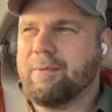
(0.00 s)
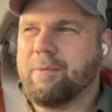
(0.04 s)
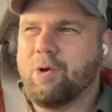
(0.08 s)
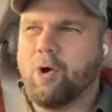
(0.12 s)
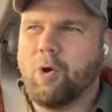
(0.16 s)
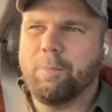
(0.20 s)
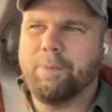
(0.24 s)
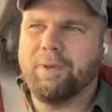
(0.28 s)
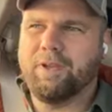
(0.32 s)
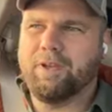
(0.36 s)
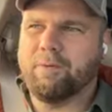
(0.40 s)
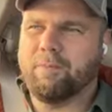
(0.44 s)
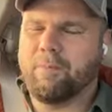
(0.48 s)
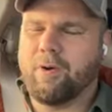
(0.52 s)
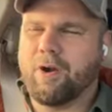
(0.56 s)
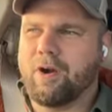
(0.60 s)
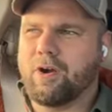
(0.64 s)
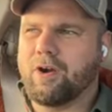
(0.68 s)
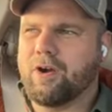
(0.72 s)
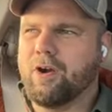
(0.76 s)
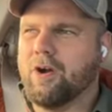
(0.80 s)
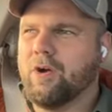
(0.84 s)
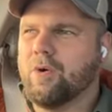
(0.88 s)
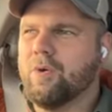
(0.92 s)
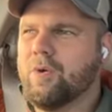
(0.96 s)
I'm hoping
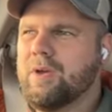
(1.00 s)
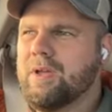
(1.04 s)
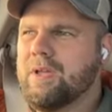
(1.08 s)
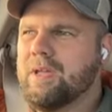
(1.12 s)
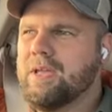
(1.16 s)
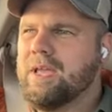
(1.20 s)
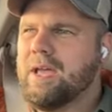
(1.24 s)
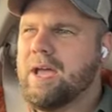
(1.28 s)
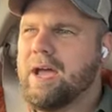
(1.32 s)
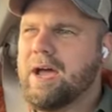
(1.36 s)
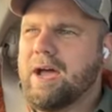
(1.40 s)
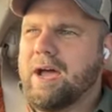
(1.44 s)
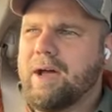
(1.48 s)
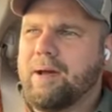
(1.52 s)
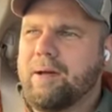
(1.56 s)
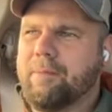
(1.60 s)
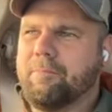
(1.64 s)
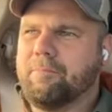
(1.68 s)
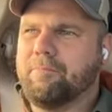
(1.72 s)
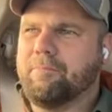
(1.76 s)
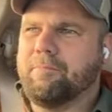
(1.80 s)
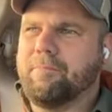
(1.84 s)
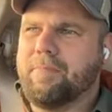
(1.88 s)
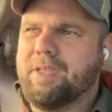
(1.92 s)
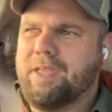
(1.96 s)
tomorrow,
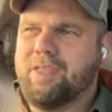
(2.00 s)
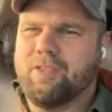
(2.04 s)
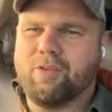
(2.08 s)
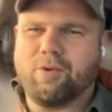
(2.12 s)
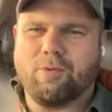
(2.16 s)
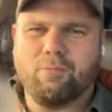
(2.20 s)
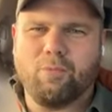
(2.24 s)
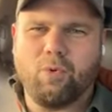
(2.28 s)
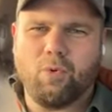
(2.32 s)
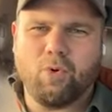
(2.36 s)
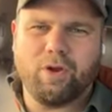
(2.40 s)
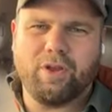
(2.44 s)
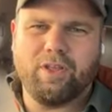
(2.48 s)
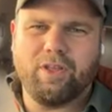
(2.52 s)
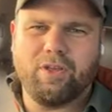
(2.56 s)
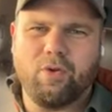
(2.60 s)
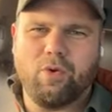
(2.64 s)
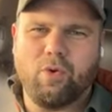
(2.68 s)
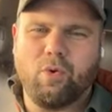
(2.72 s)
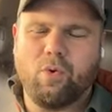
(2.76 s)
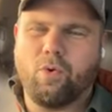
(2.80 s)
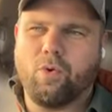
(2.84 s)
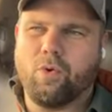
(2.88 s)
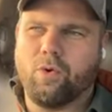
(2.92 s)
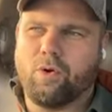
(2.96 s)
either morning
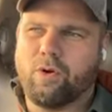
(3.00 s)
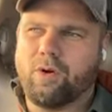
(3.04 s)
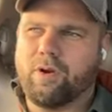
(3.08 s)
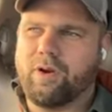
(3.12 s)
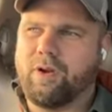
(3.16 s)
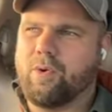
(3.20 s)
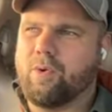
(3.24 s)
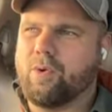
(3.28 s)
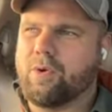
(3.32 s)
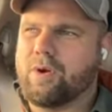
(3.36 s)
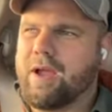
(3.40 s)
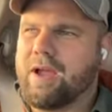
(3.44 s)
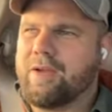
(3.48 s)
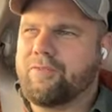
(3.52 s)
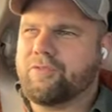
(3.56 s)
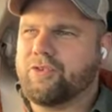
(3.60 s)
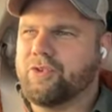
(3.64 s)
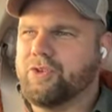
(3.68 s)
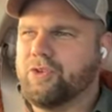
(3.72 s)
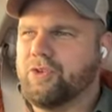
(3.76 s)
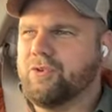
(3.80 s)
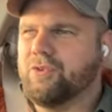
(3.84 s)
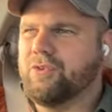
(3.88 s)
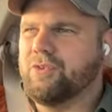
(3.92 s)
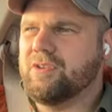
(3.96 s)
or
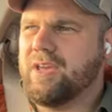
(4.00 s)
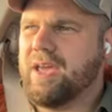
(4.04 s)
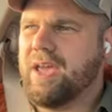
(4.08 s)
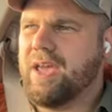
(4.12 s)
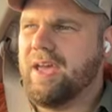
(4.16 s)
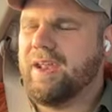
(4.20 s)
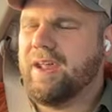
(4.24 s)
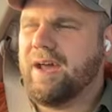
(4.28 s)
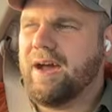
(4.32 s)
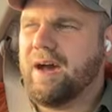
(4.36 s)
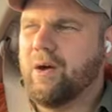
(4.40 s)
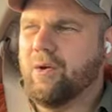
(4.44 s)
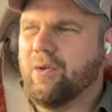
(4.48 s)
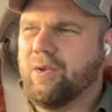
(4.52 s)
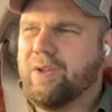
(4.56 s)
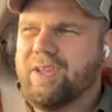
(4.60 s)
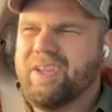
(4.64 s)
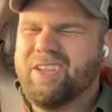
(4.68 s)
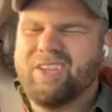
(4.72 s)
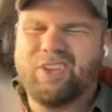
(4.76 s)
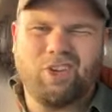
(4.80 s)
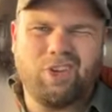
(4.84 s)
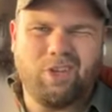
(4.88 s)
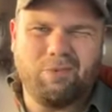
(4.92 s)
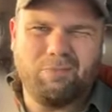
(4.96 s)
afternoon, to head out.
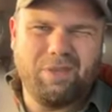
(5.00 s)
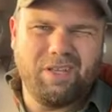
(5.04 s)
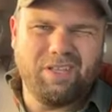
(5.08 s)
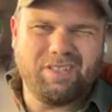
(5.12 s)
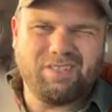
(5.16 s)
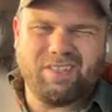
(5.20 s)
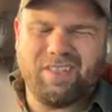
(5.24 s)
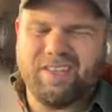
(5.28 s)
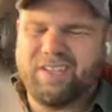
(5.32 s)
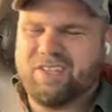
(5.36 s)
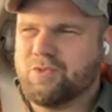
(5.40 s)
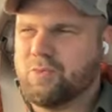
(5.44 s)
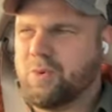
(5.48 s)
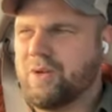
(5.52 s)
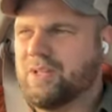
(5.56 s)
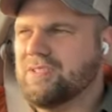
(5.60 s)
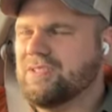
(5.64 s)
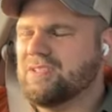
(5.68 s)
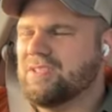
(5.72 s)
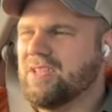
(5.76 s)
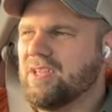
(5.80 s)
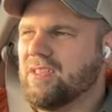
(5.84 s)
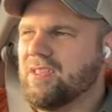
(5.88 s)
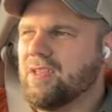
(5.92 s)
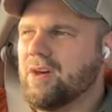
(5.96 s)
Could be as late as
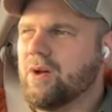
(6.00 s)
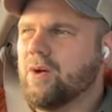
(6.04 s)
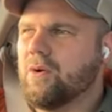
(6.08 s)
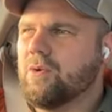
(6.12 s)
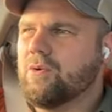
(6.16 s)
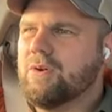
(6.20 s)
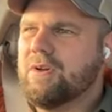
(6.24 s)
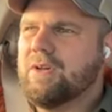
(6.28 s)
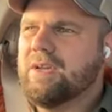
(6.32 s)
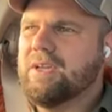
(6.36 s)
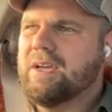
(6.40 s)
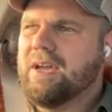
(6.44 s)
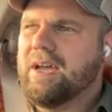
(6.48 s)
Wednesday, though.